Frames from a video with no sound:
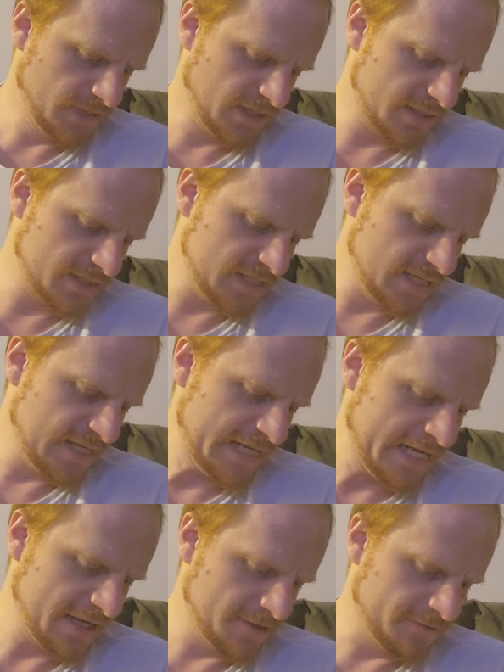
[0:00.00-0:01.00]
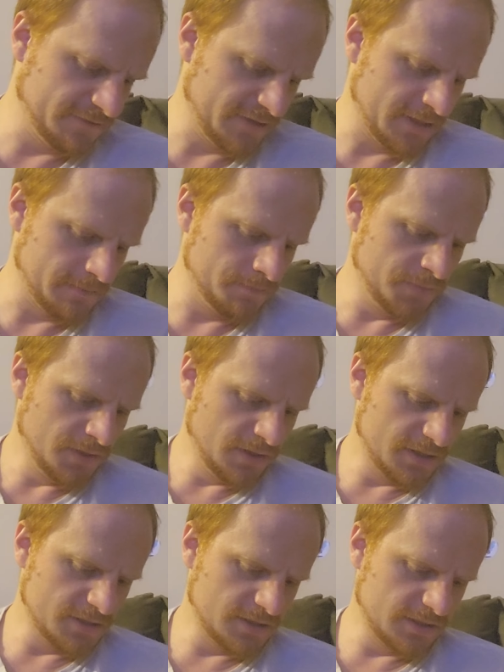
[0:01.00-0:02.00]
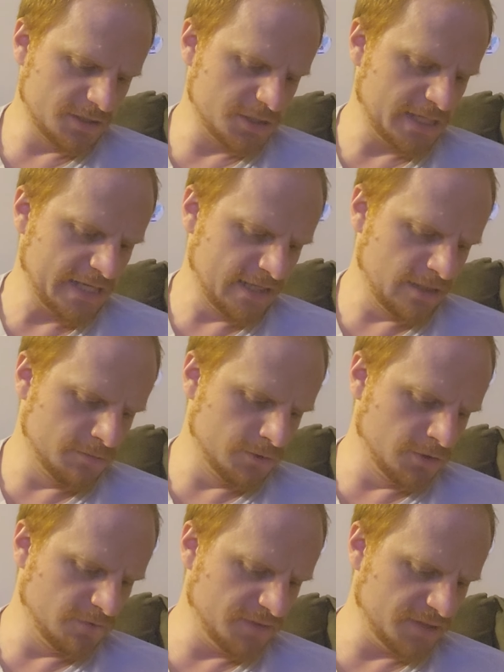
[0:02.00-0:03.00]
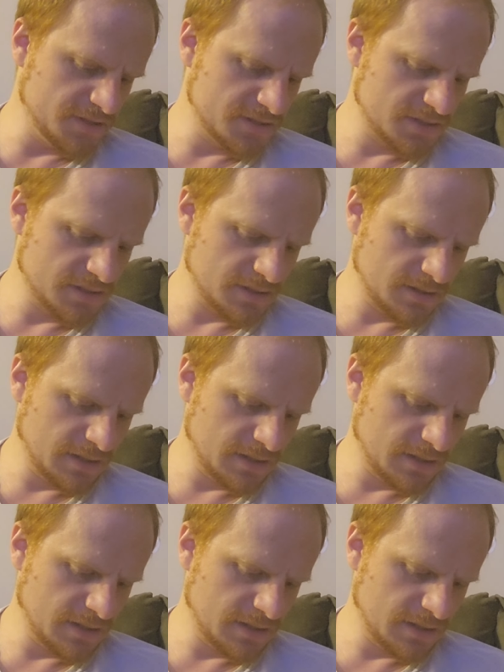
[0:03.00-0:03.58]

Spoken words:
like the DNA of with all the Giallo movies.